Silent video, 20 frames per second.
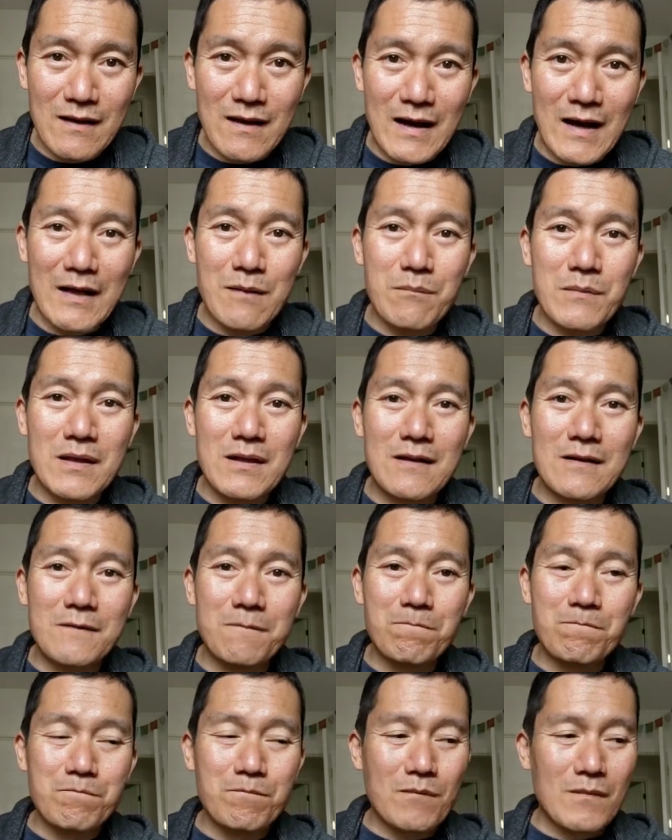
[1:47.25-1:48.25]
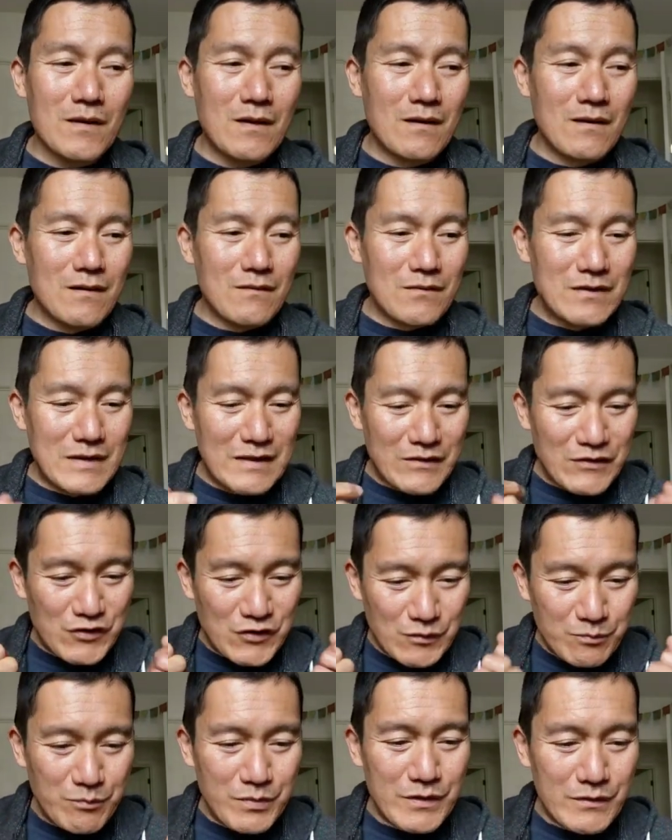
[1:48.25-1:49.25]
I mean the
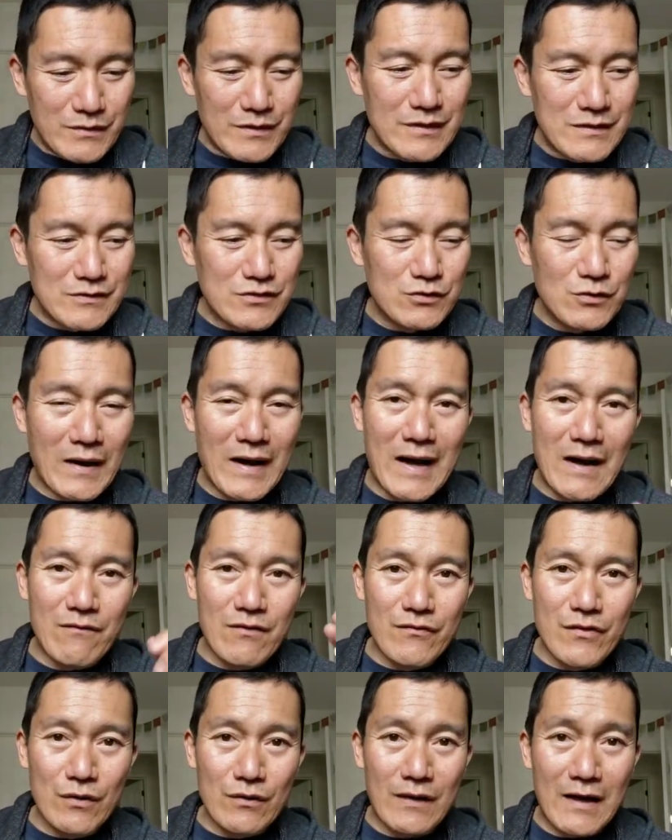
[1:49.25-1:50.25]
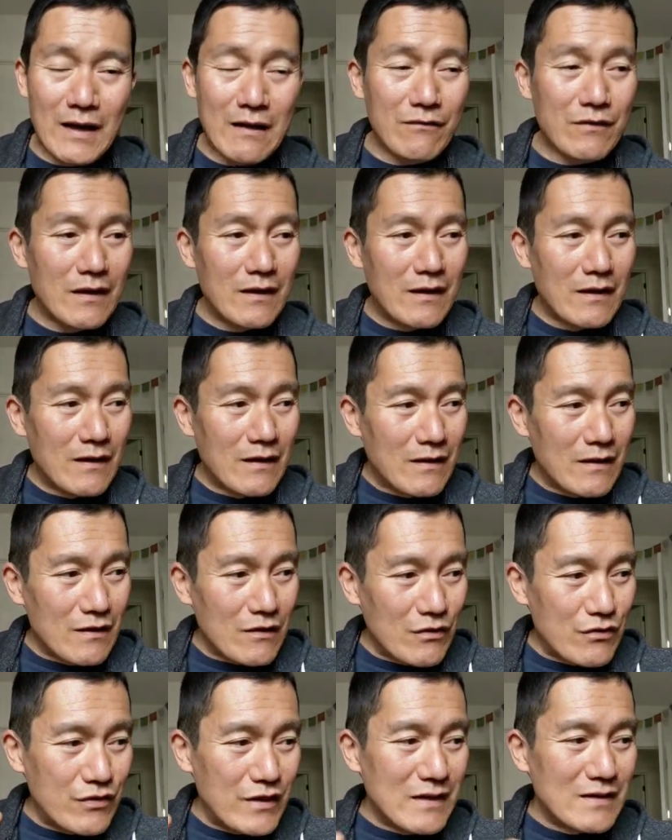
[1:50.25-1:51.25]
experience you have of your life.
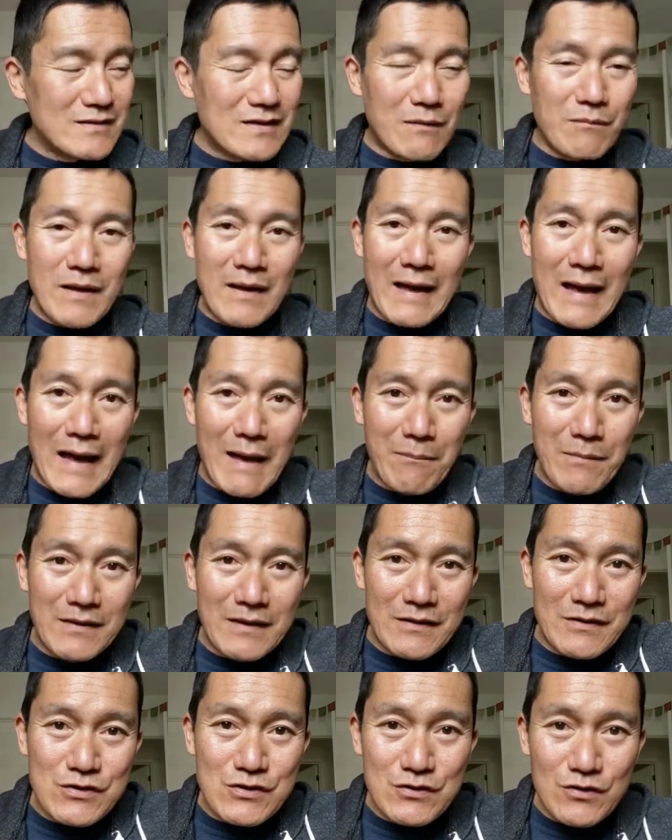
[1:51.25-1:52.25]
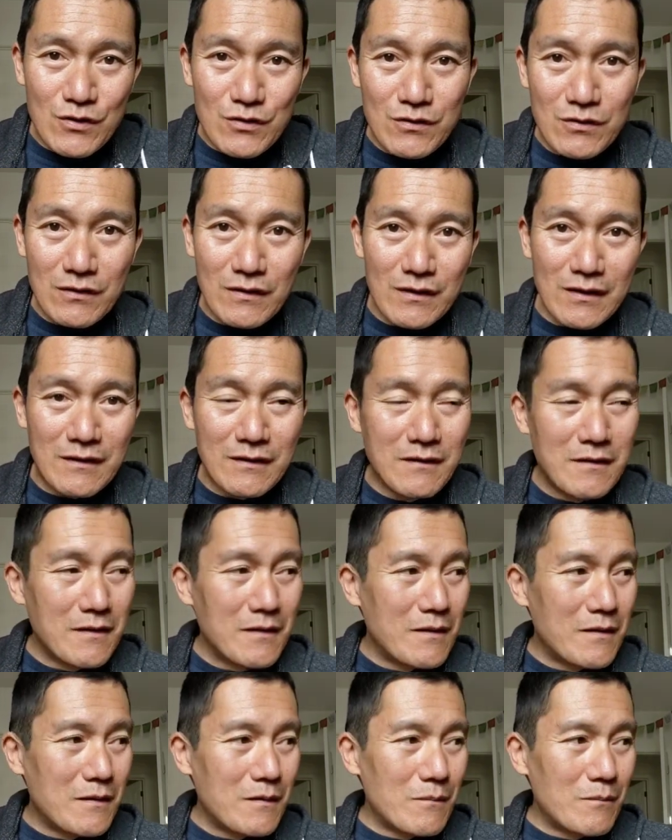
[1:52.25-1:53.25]
Things that may happen externally,
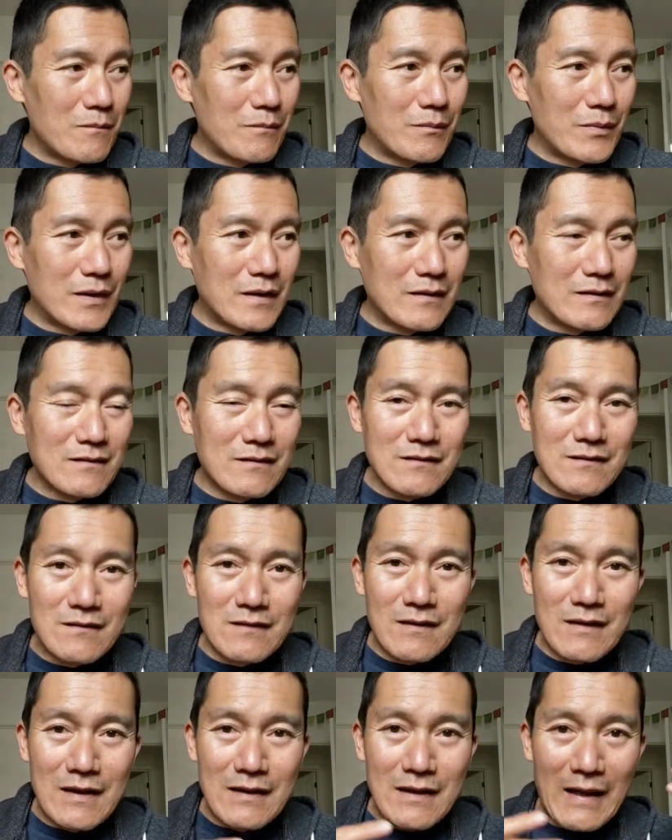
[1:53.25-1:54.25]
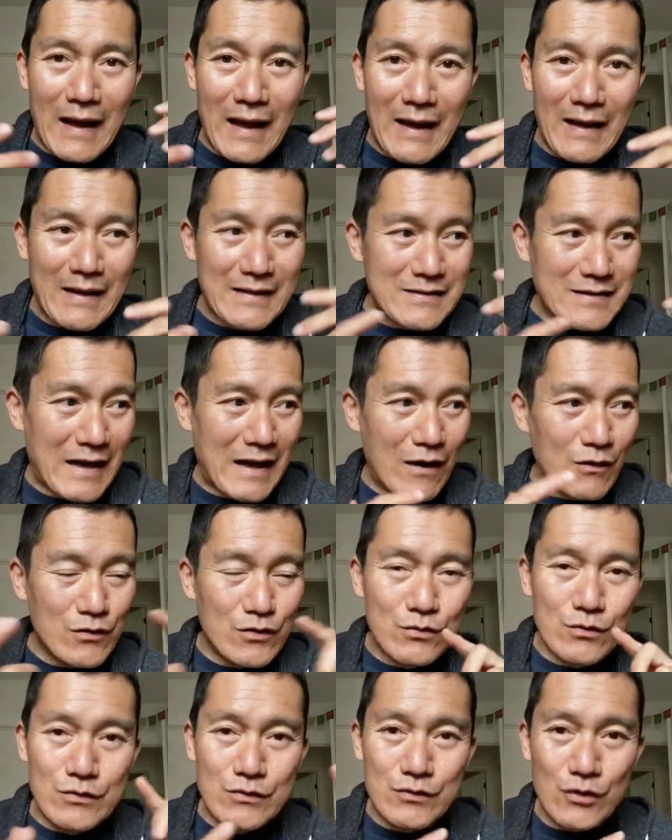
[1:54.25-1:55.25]
but it, it's how
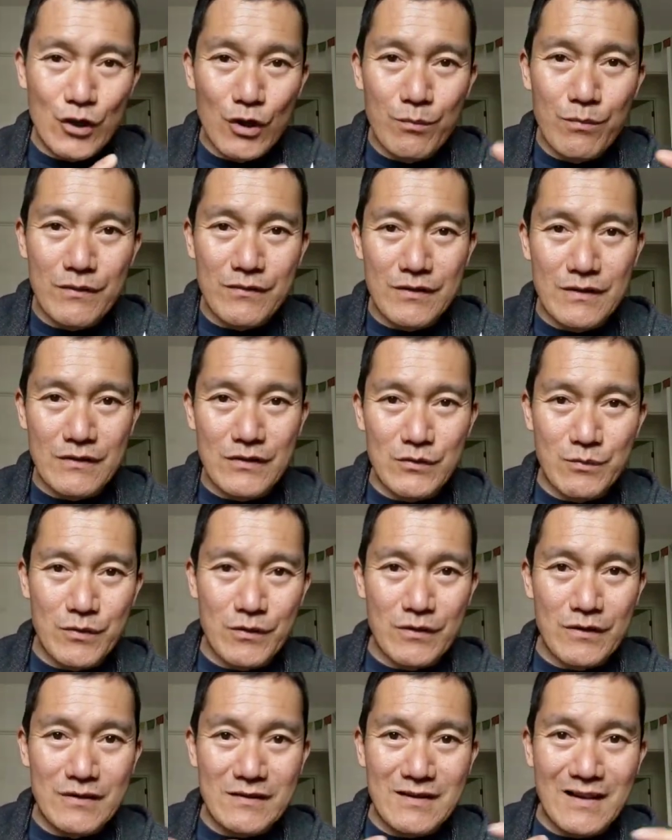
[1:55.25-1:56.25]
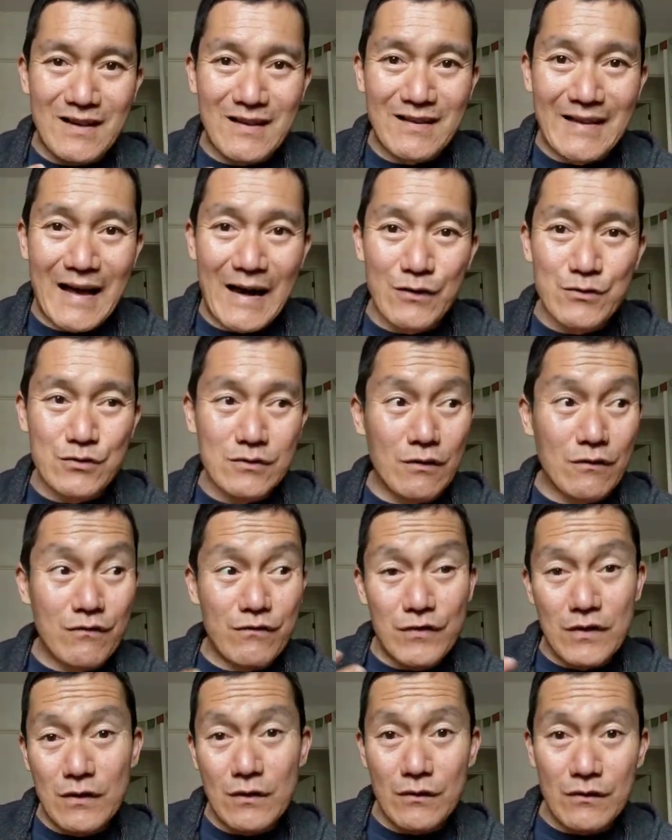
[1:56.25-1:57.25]
you interpret the experience that allows you to
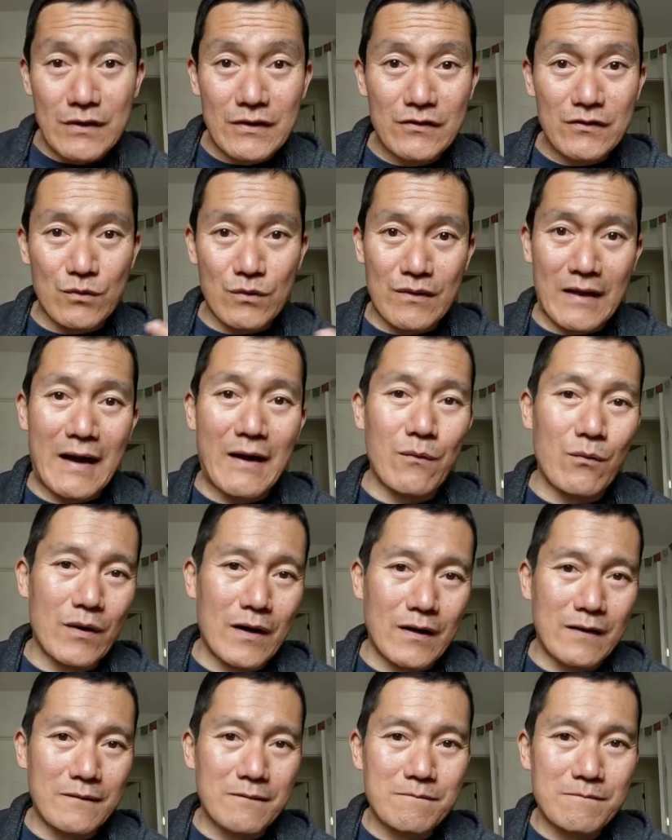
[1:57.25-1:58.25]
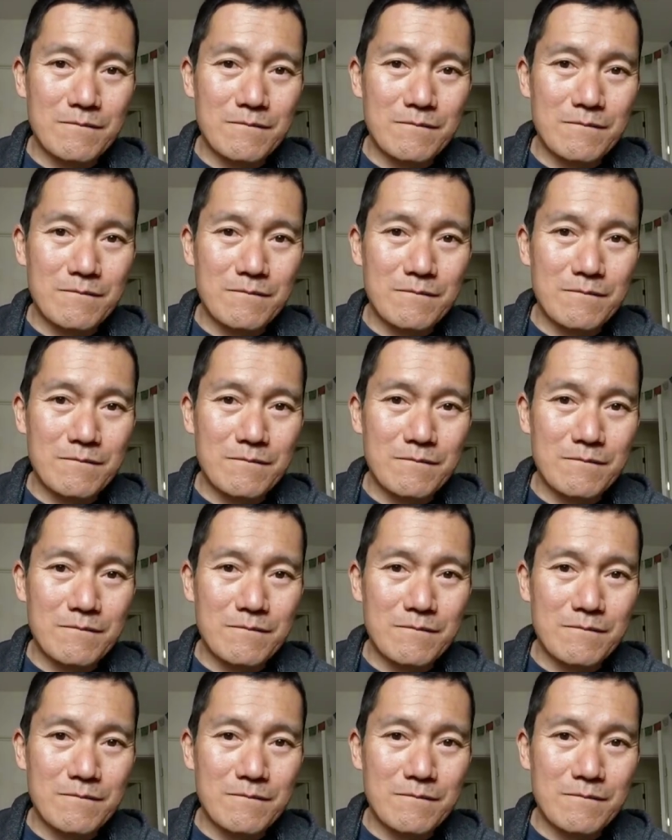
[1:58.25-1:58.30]
feel this or that way.